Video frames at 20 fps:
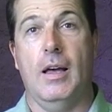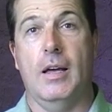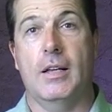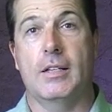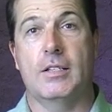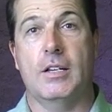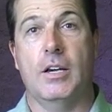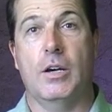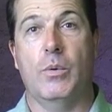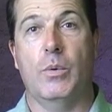
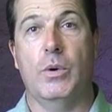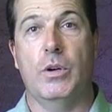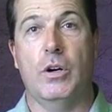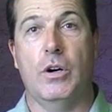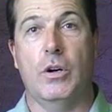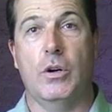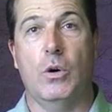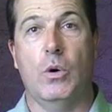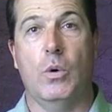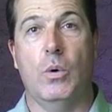So we're
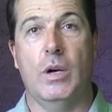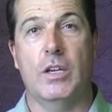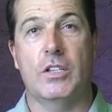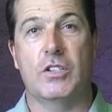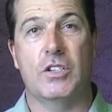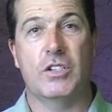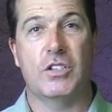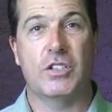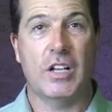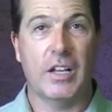not always
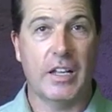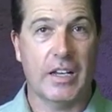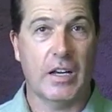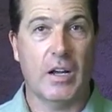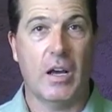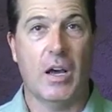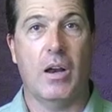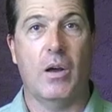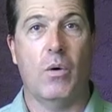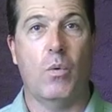just selling it
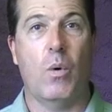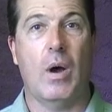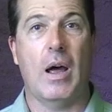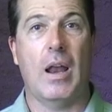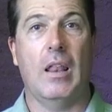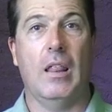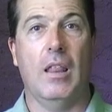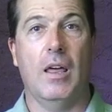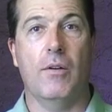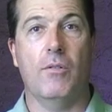at a
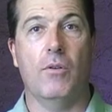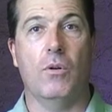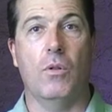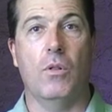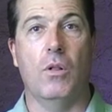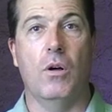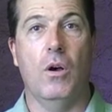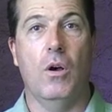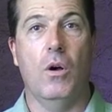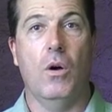one level
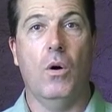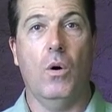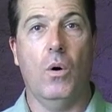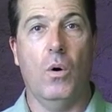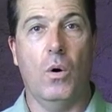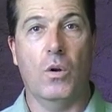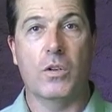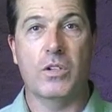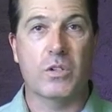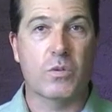
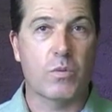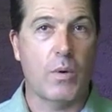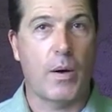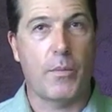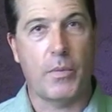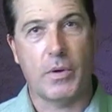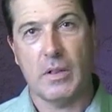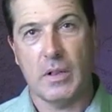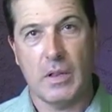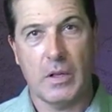or just one
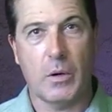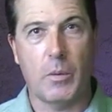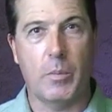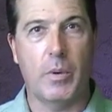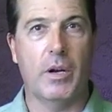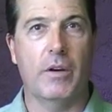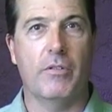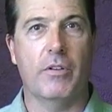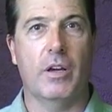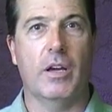with a little
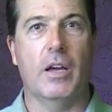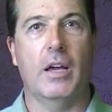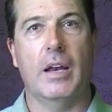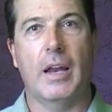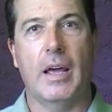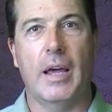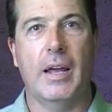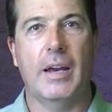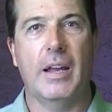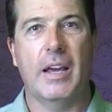bit of
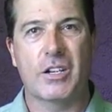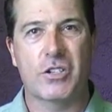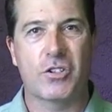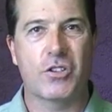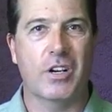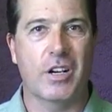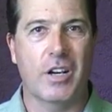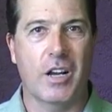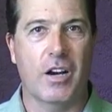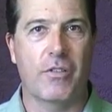an
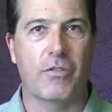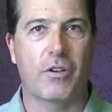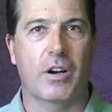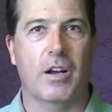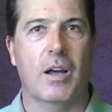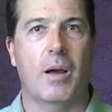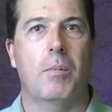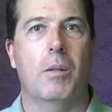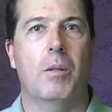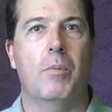extra, for a
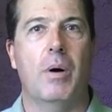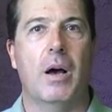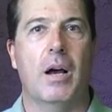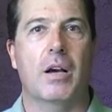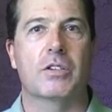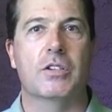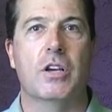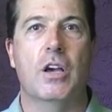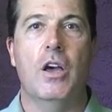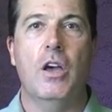couple of
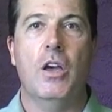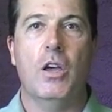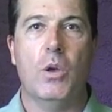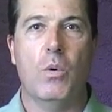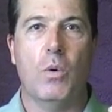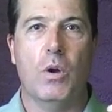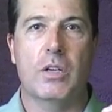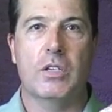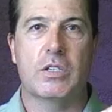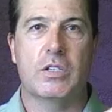bucks. You
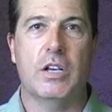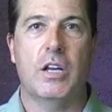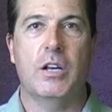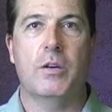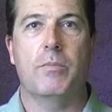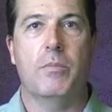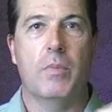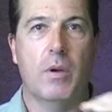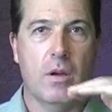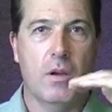want to set
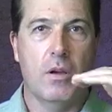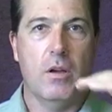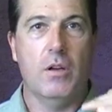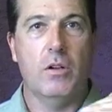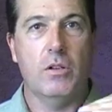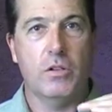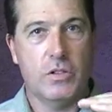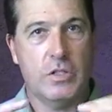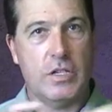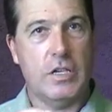them
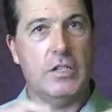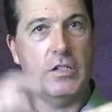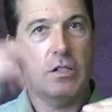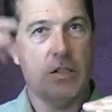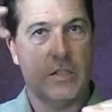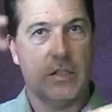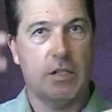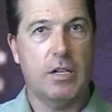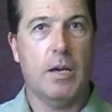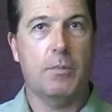
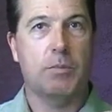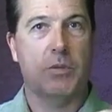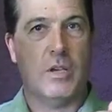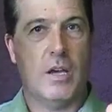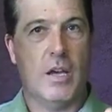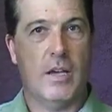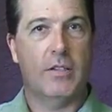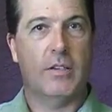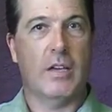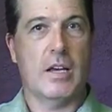decent steps
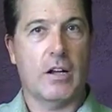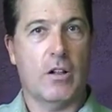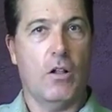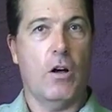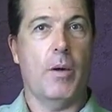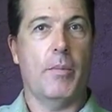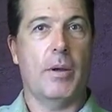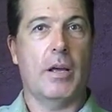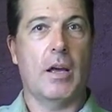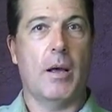as they're
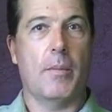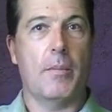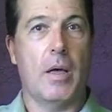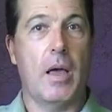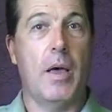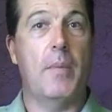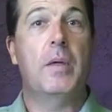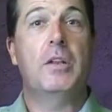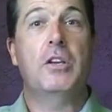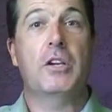climbing up,
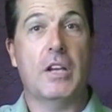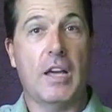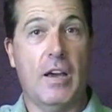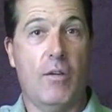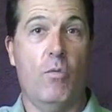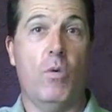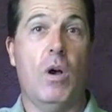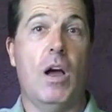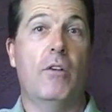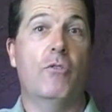and then you can
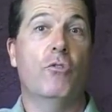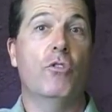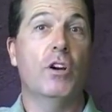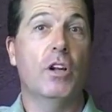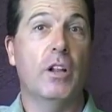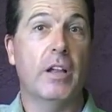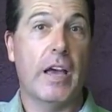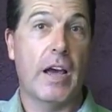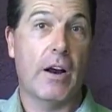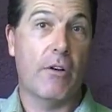have one
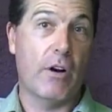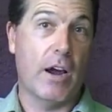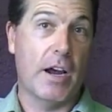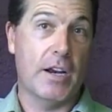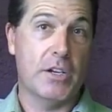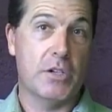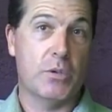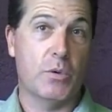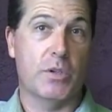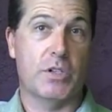really
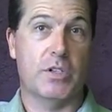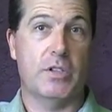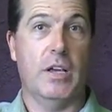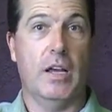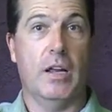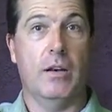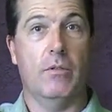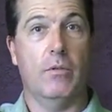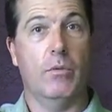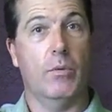outrageous, which
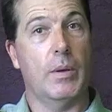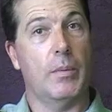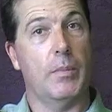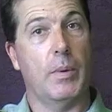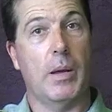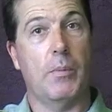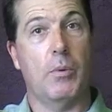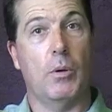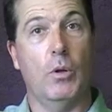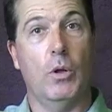then when
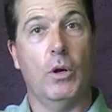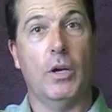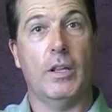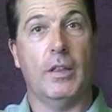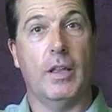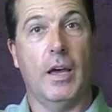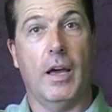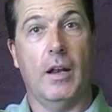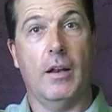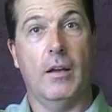people look at
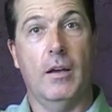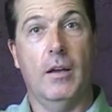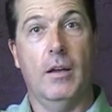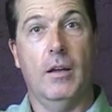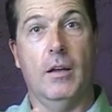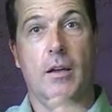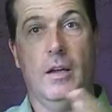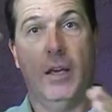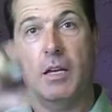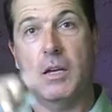that
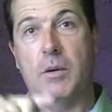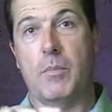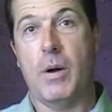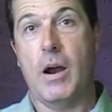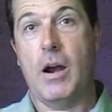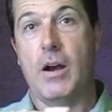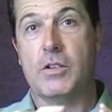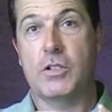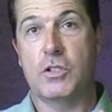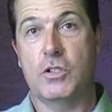in
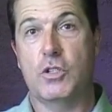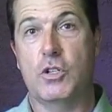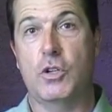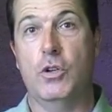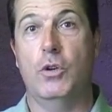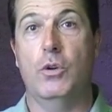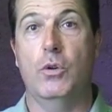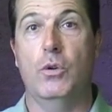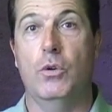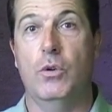comparison
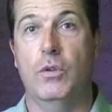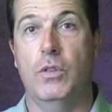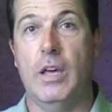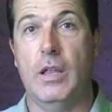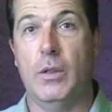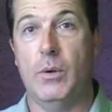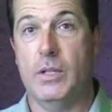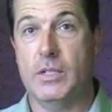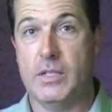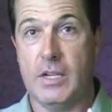to the
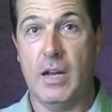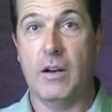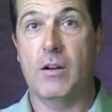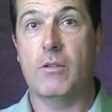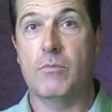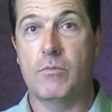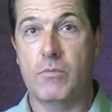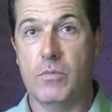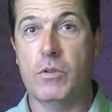other ones that